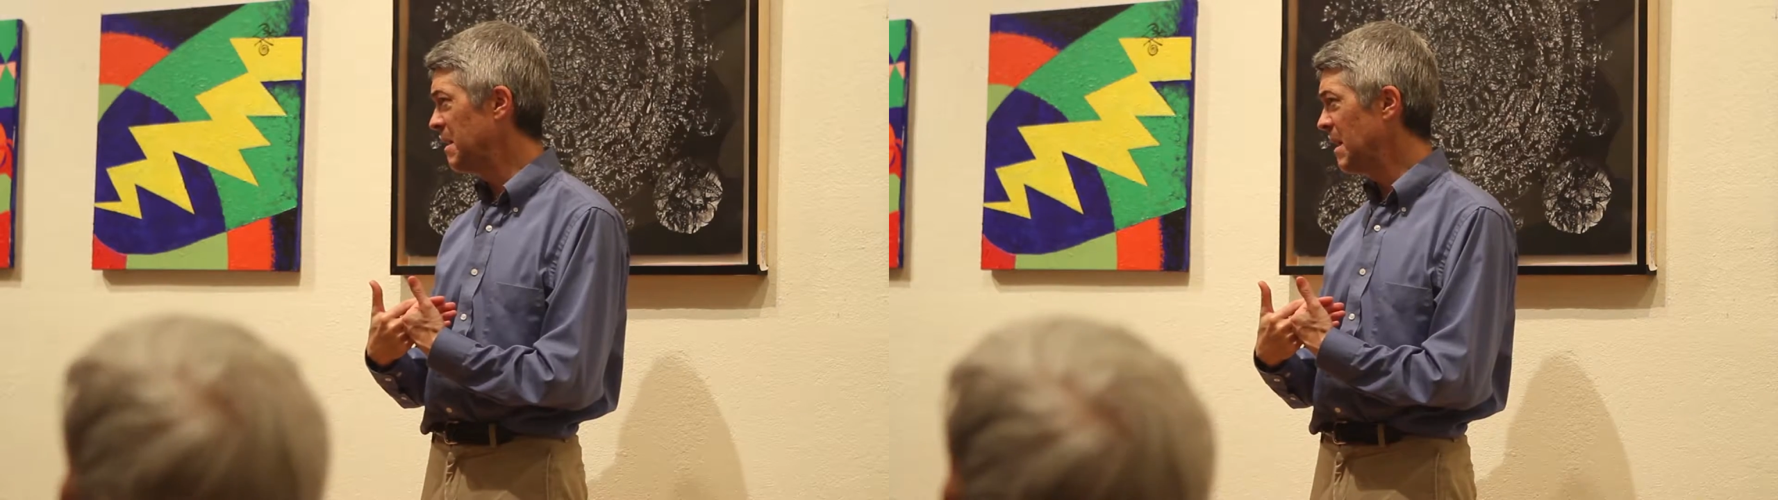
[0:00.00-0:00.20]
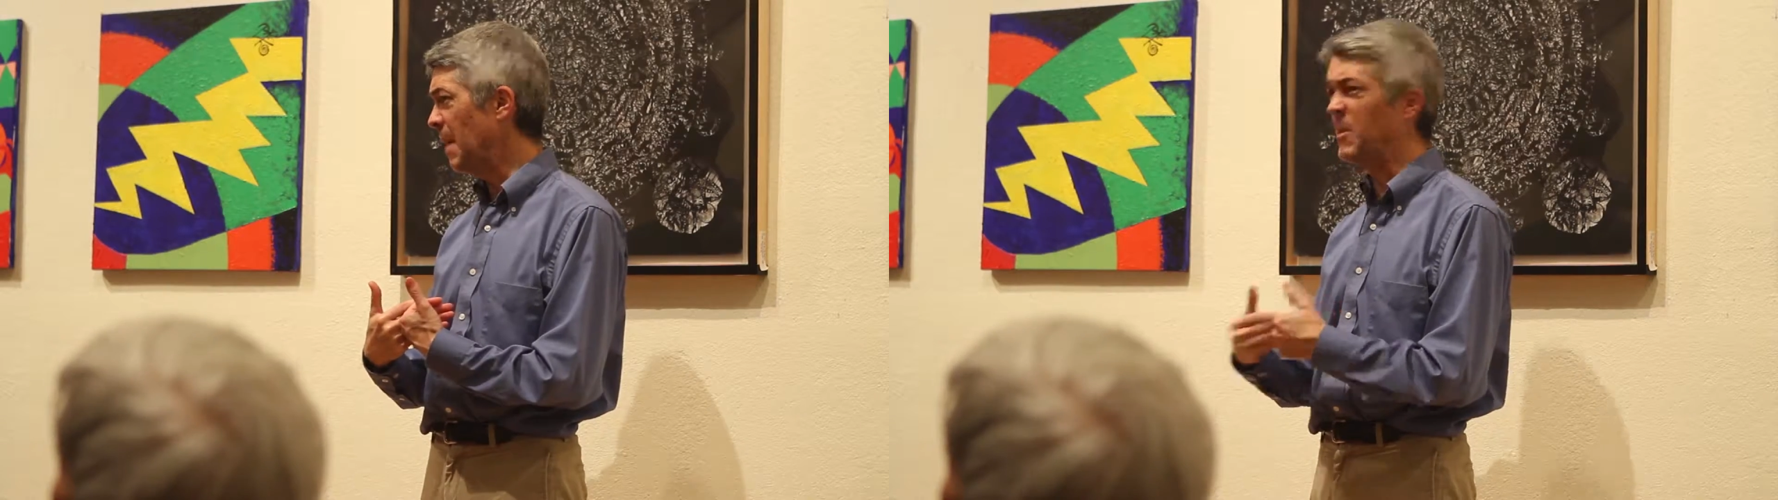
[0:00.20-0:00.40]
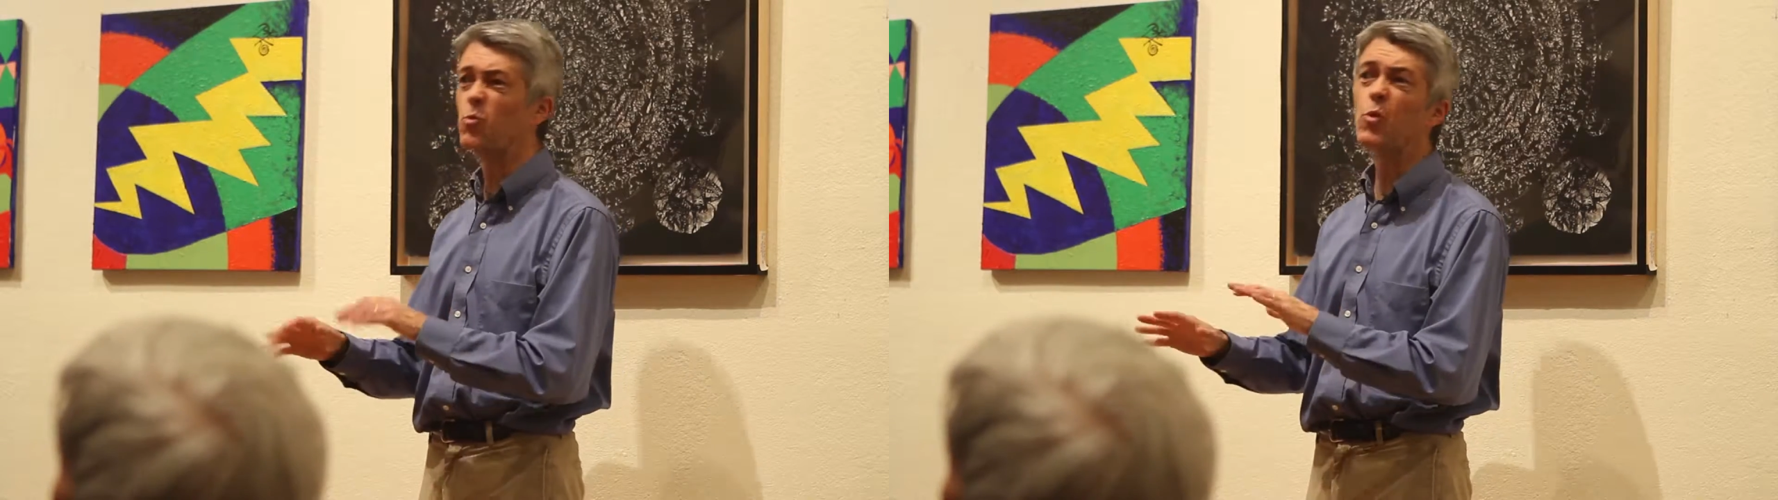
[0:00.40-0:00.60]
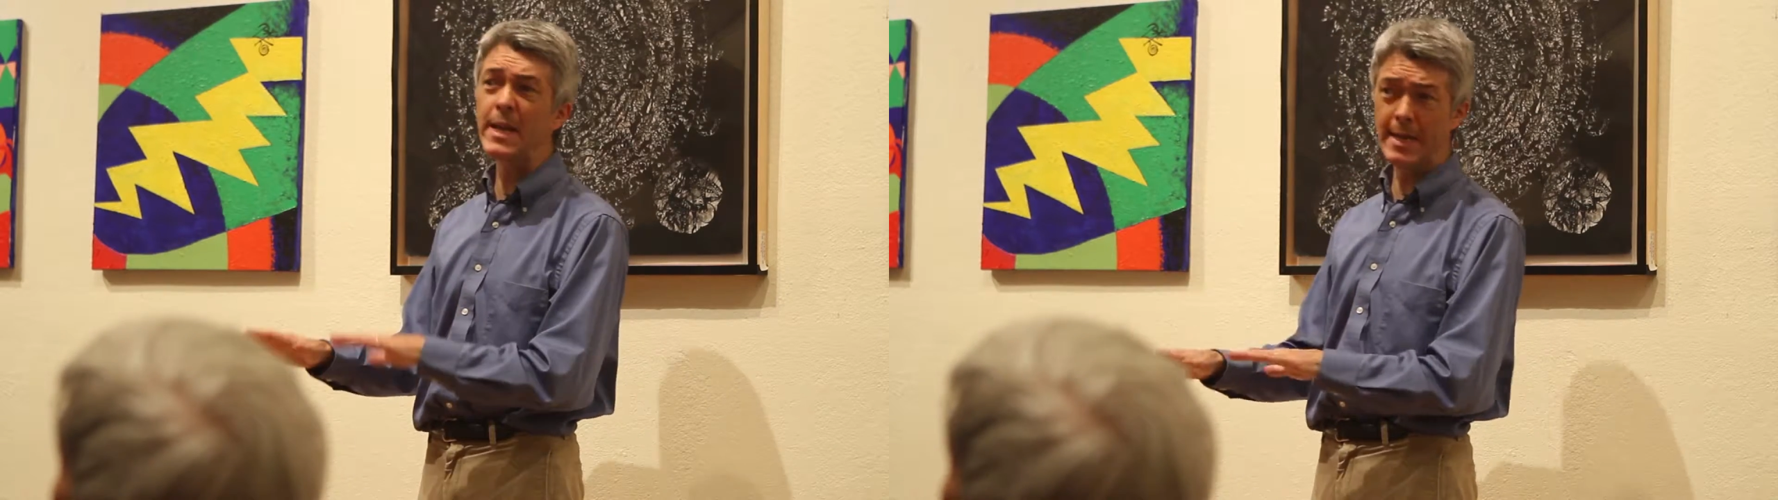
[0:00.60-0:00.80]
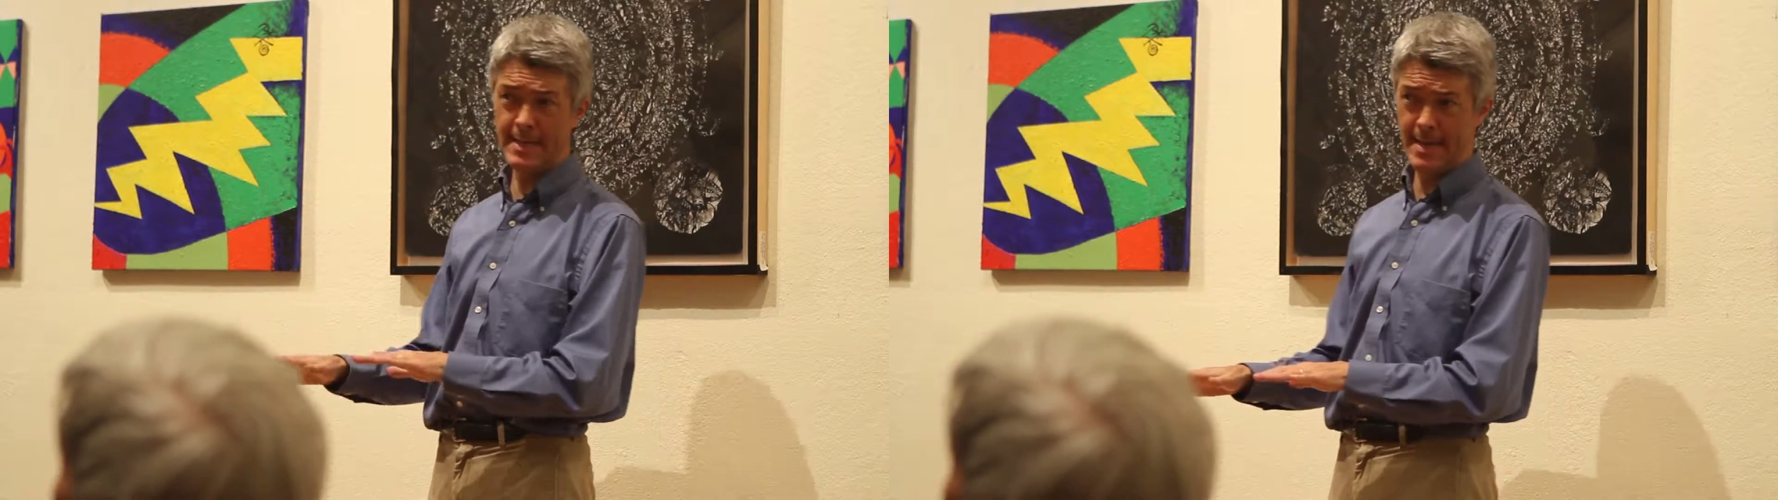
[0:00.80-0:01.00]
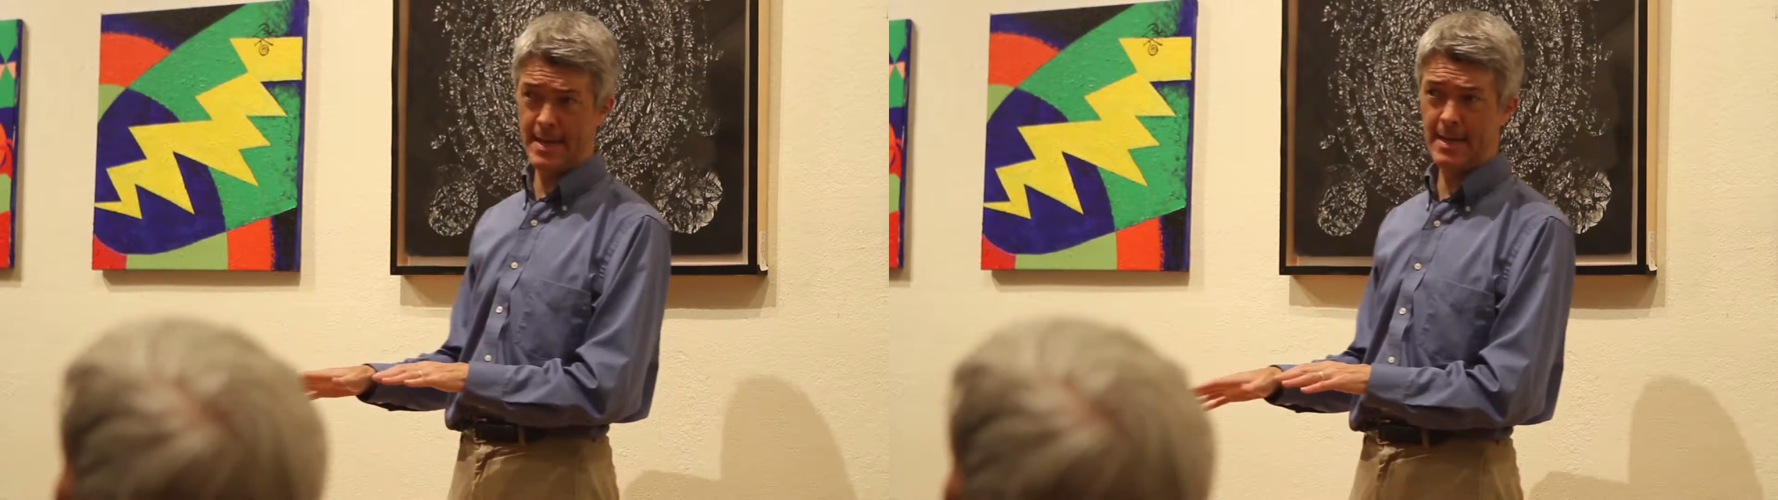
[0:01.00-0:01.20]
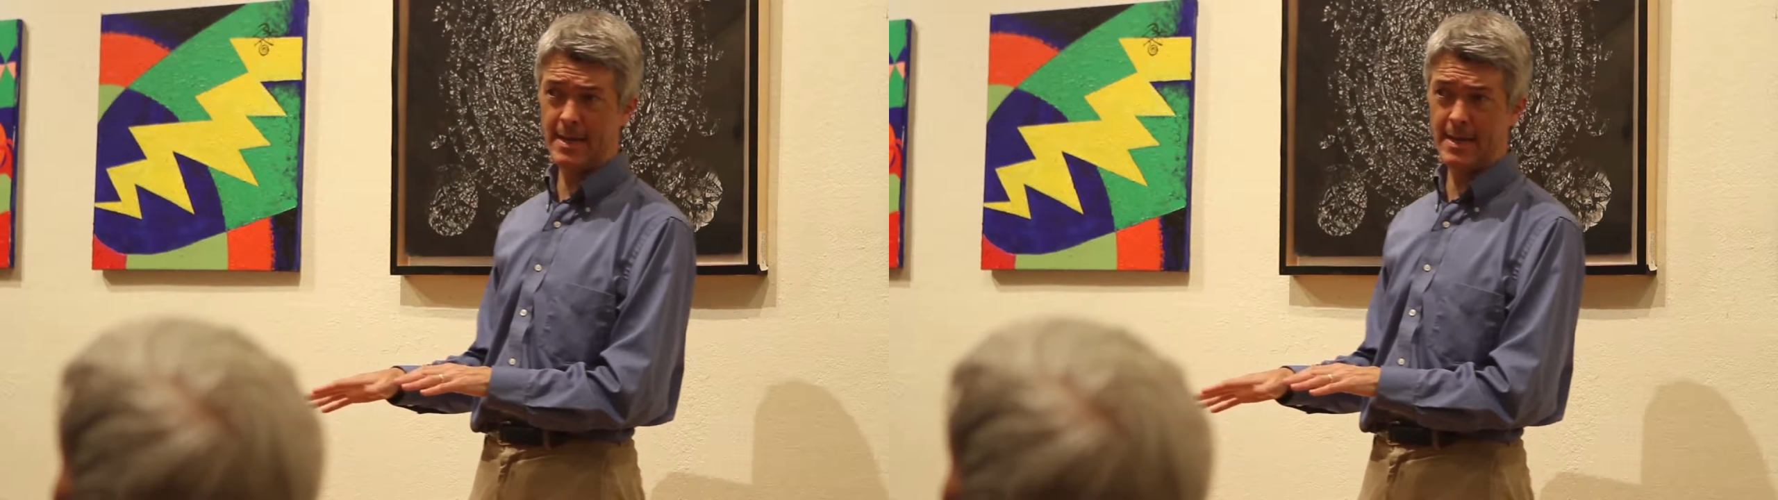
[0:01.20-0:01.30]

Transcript: I mean, really,